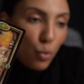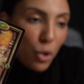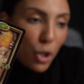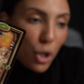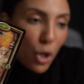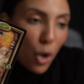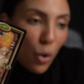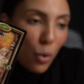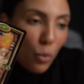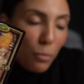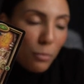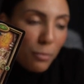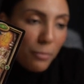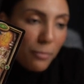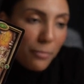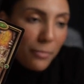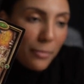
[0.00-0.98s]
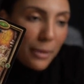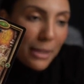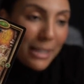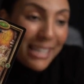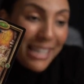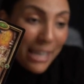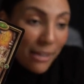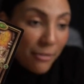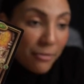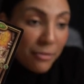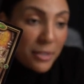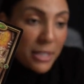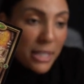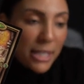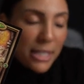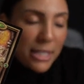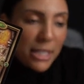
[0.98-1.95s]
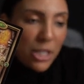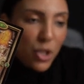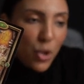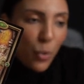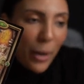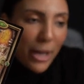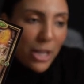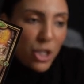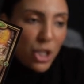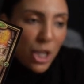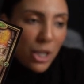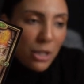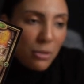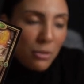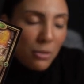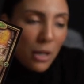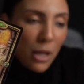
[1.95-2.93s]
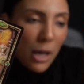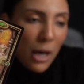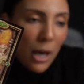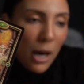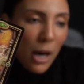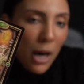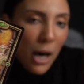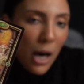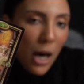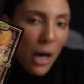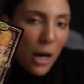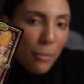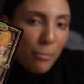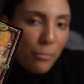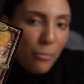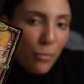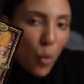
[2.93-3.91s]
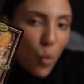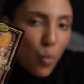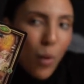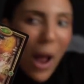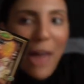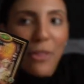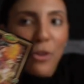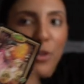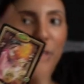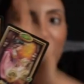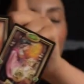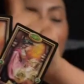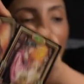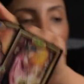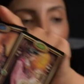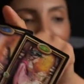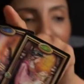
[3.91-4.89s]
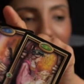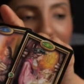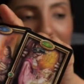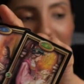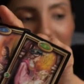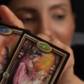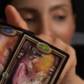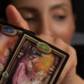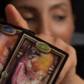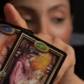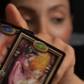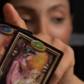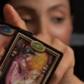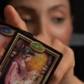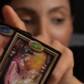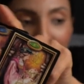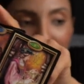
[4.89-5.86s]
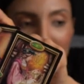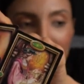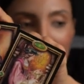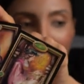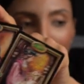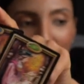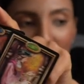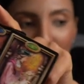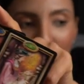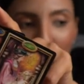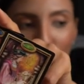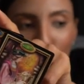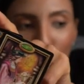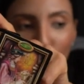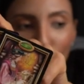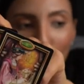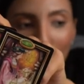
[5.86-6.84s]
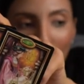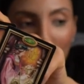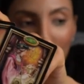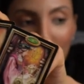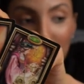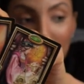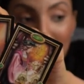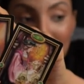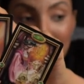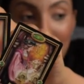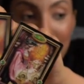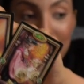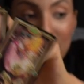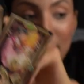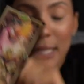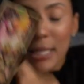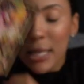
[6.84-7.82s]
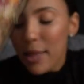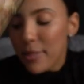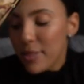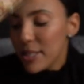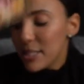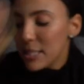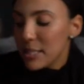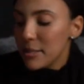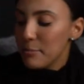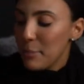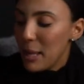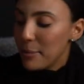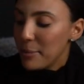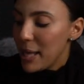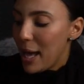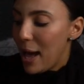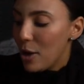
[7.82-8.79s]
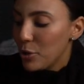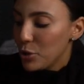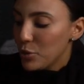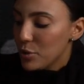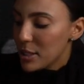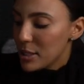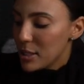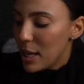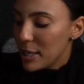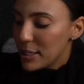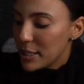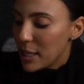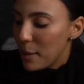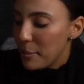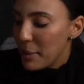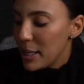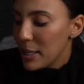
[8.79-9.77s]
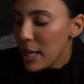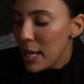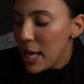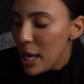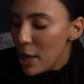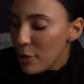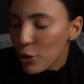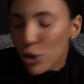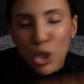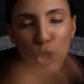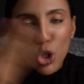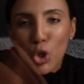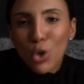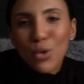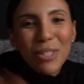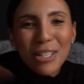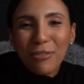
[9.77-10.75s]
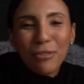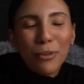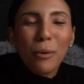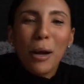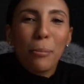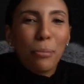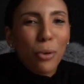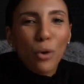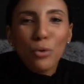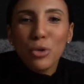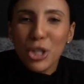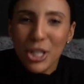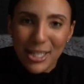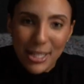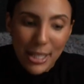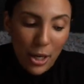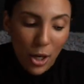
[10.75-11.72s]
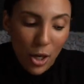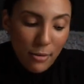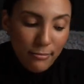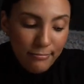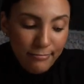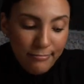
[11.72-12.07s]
you know, give to the situation um, rather than coming in as a tyrant, because some of you are going to be tested and this is maybe how you decide to come in. There's two different approaches here.